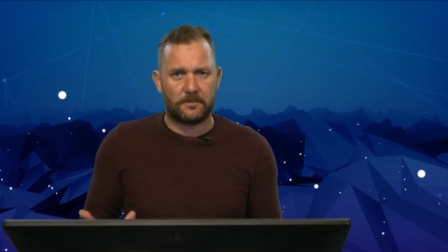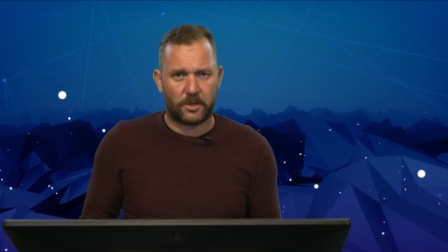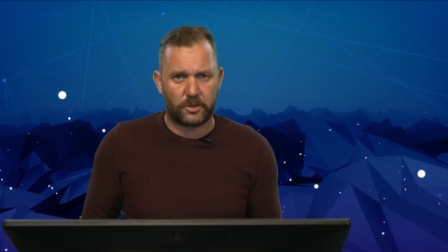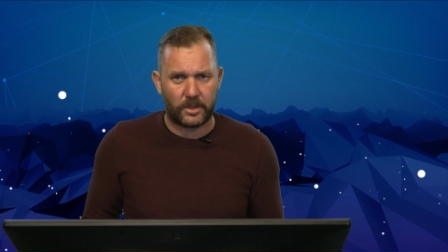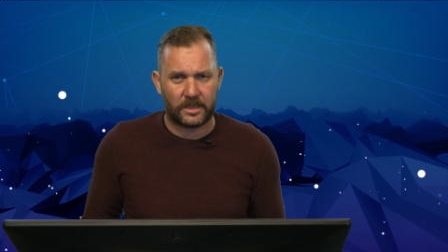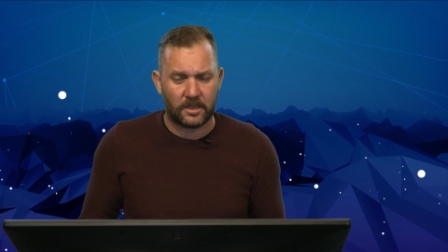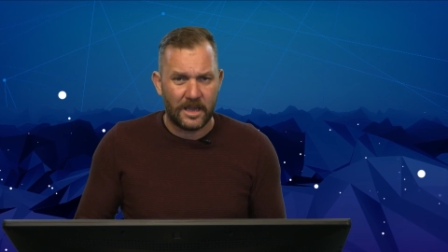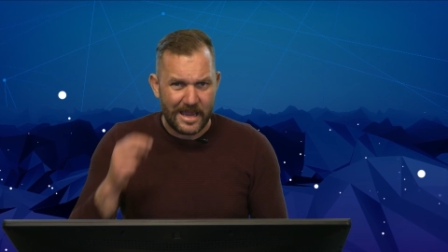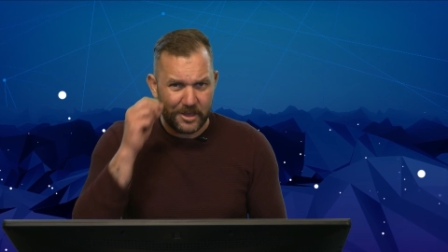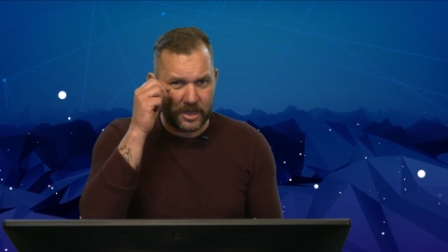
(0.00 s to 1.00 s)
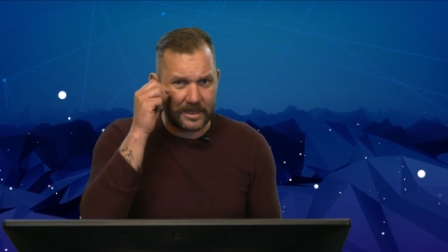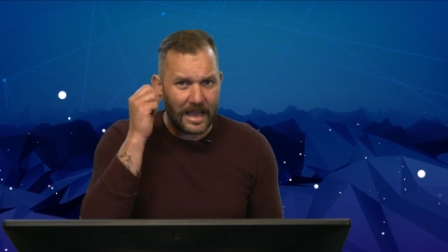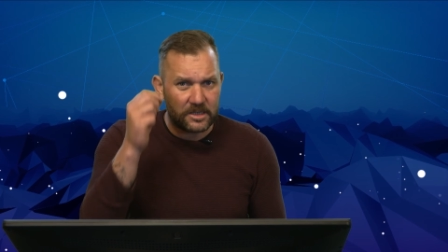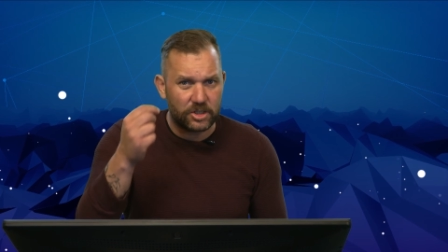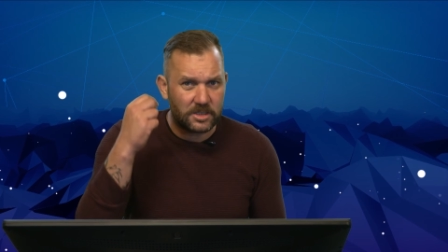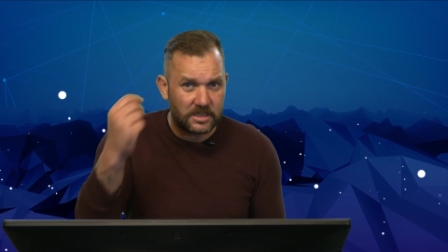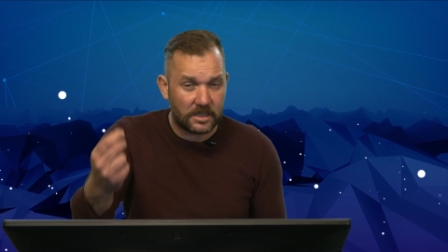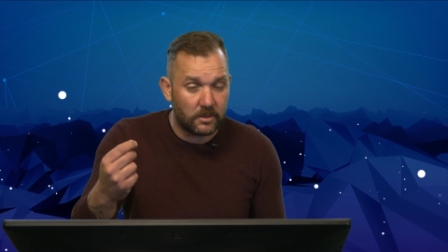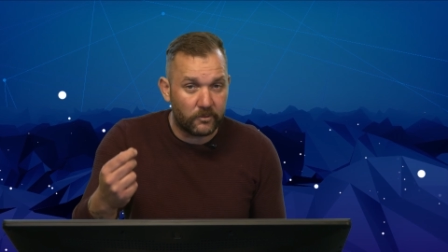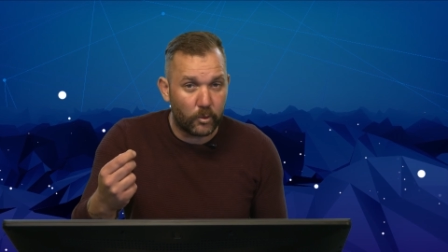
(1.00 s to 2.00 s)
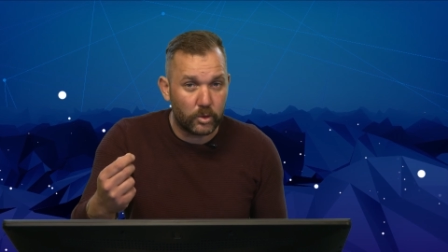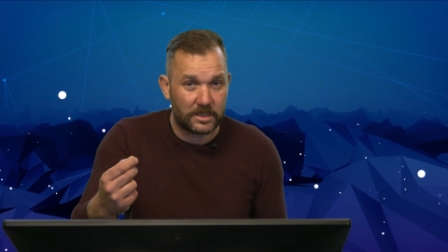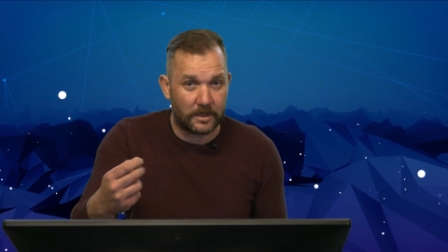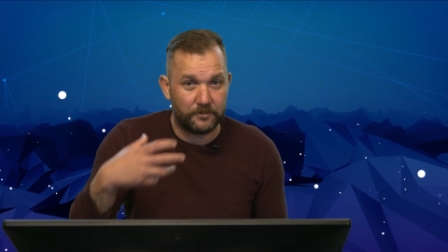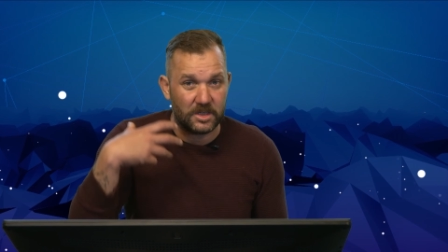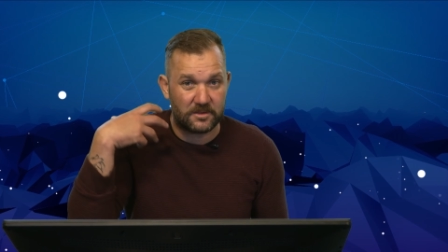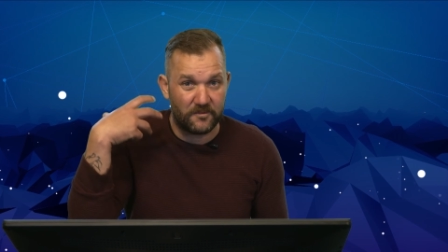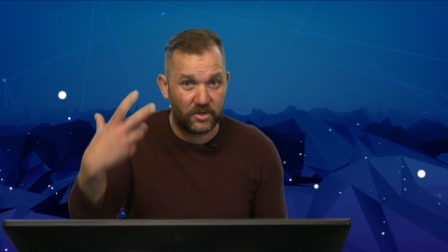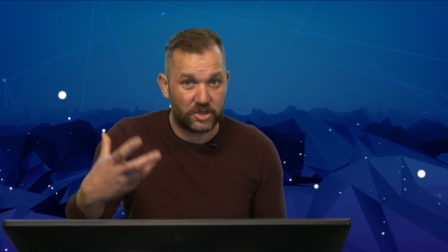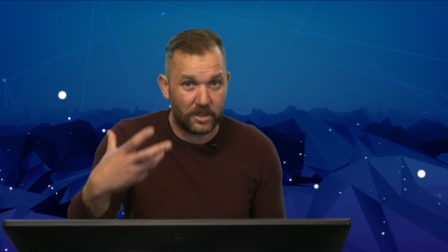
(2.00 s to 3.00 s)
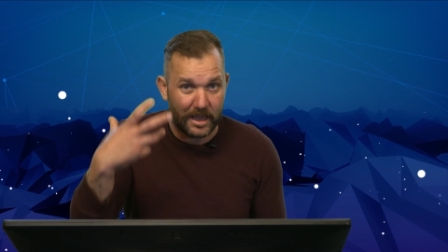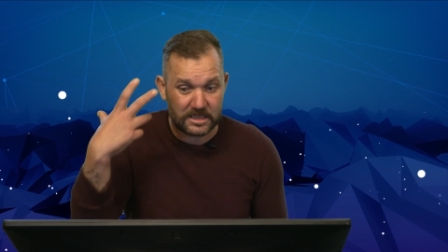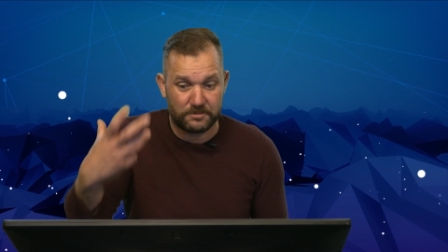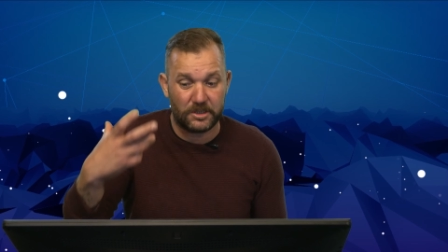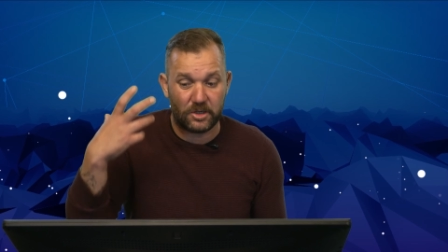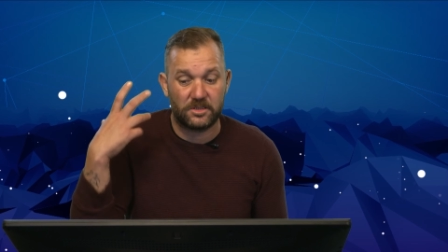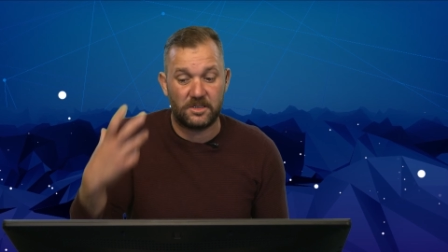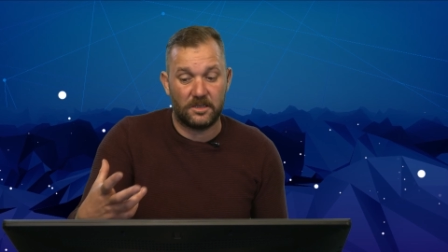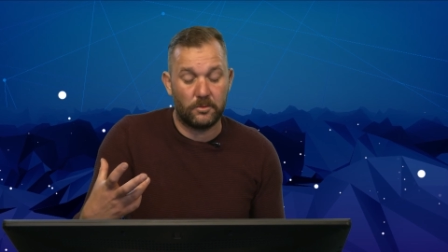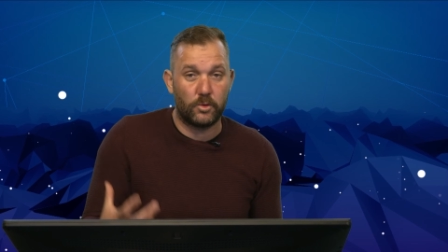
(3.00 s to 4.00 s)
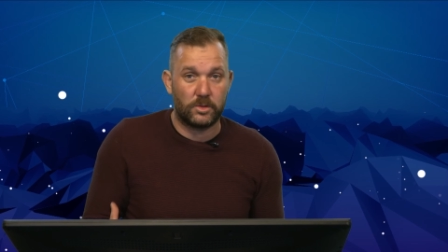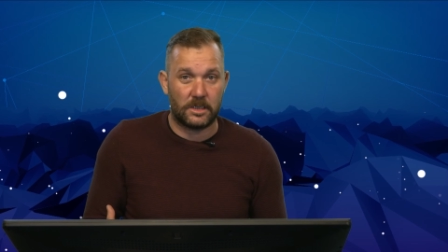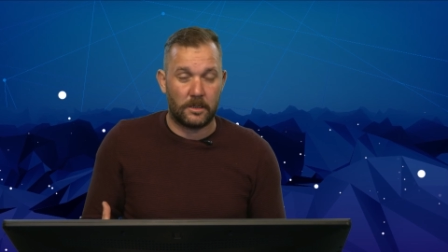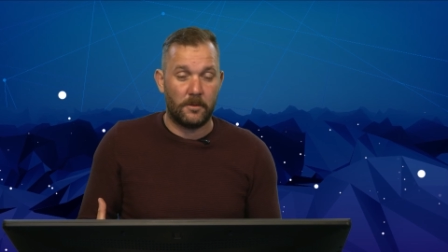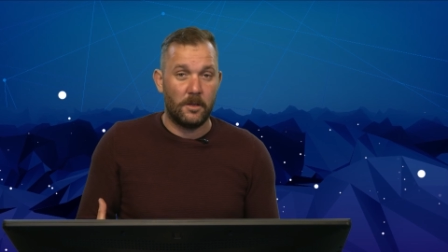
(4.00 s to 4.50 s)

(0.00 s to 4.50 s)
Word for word: Am I correct? You can actually see the water. It's a visual aspect. You can see the water.